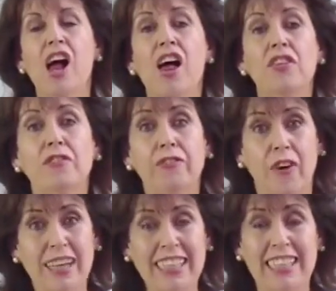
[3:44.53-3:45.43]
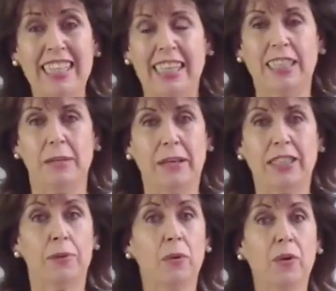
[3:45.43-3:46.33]
The voice needs to be
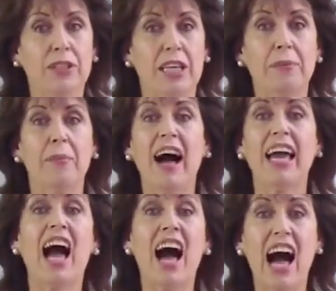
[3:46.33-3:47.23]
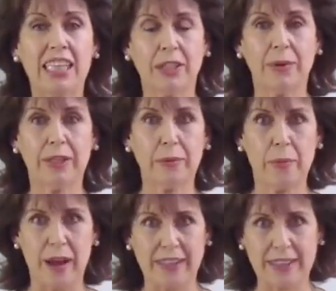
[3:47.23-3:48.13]
supported by adequate
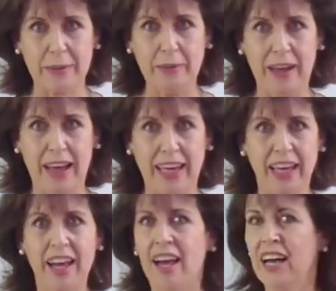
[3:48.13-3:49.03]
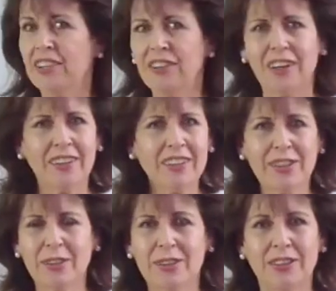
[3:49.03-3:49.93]
breath supply, not the
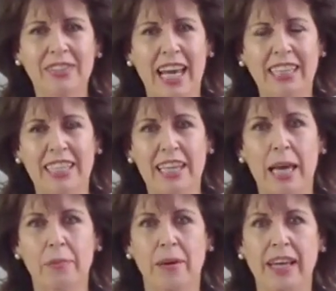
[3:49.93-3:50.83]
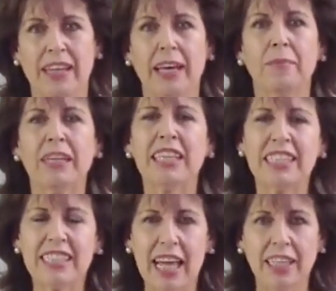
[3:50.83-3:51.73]
sort of day-to-day breathing, but a
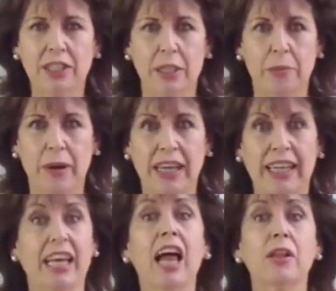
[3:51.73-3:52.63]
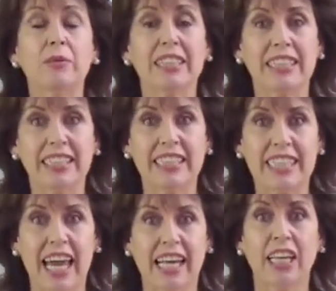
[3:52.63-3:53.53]
centered breathing that will
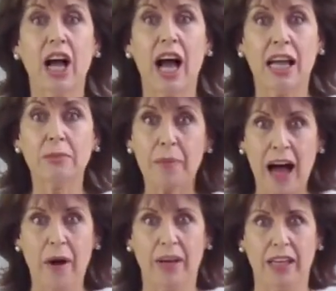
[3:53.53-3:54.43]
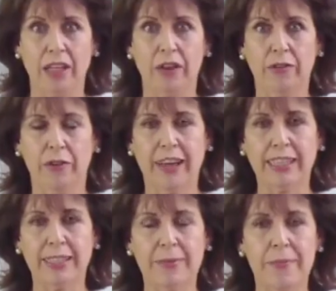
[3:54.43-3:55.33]
sustain and power your
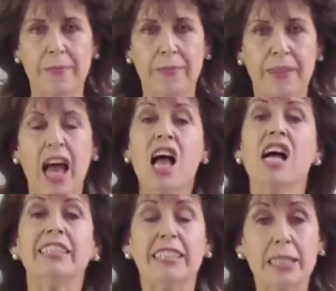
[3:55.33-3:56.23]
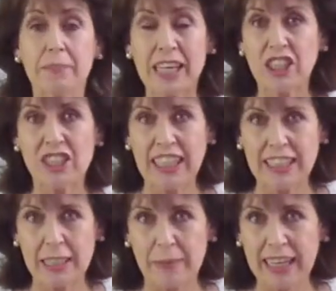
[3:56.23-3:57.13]
voice. Speech
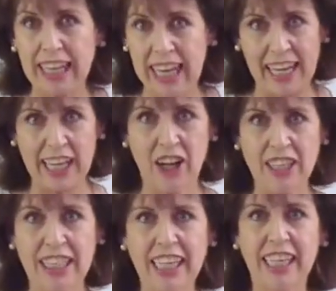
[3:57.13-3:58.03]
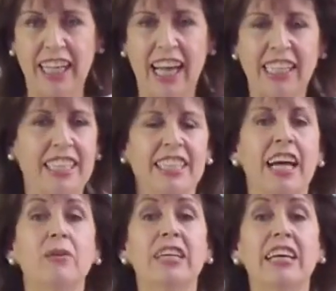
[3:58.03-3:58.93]
needs to be clearly articulated,
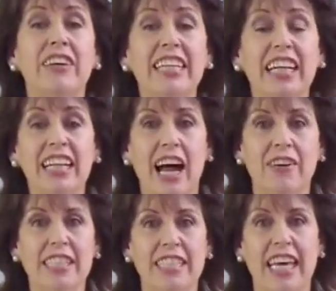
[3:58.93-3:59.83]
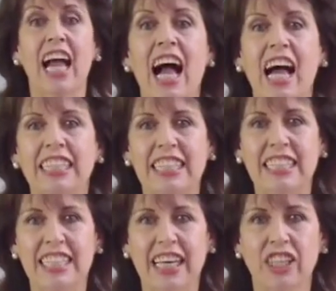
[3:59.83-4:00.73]
that will give it clarity and
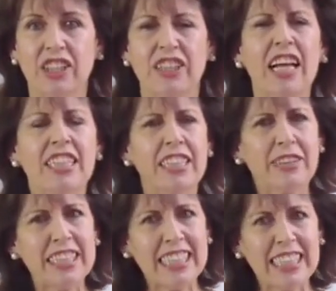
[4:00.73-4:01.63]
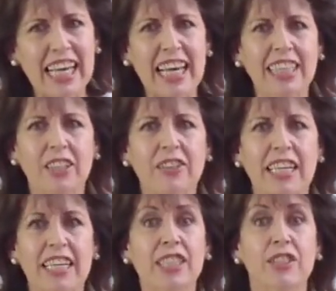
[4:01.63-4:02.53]
distinction so that it's easy to
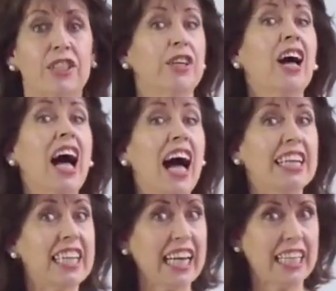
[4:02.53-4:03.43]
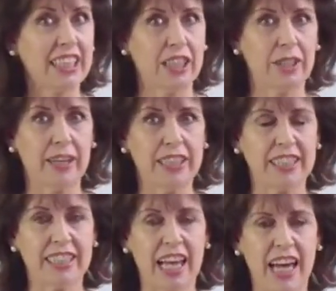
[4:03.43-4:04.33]
listen to and easy to
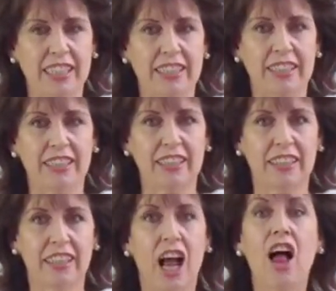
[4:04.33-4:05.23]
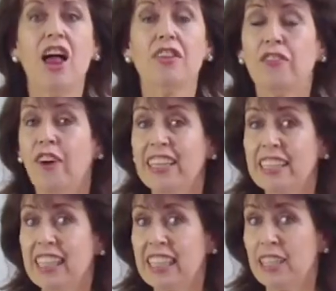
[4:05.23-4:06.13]
understand. The
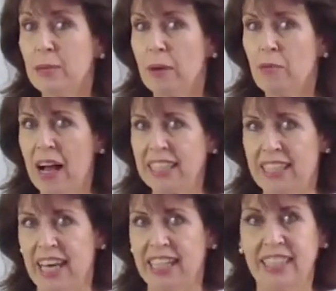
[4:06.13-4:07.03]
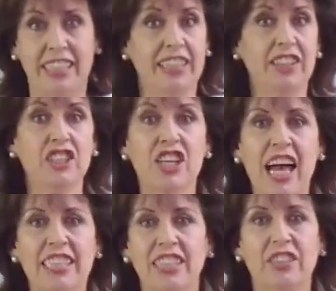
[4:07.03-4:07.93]
voice needs to be resonated in the
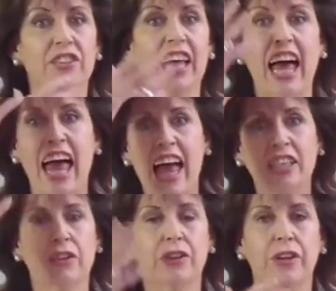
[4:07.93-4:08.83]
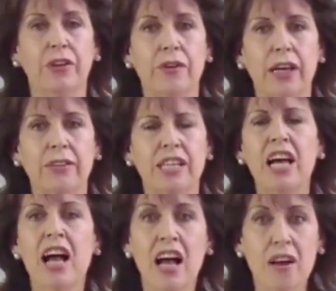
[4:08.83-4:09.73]
chest or the head or the throat,
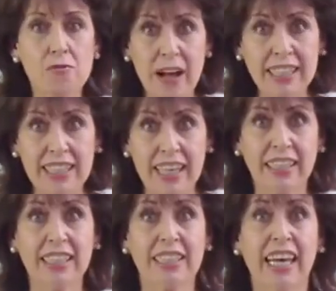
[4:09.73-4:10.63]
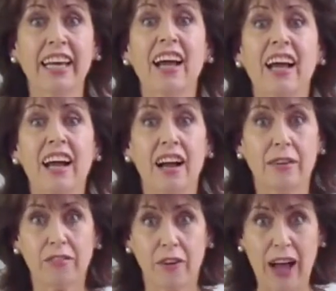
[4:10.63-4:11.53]
resonating
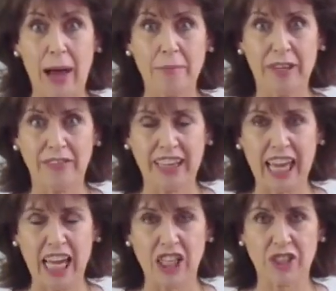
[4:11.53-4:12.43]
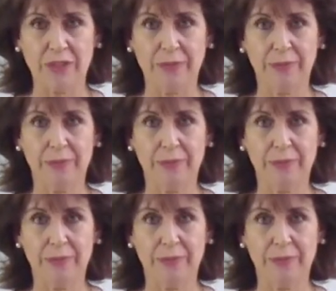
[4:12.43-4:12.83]
for amplification.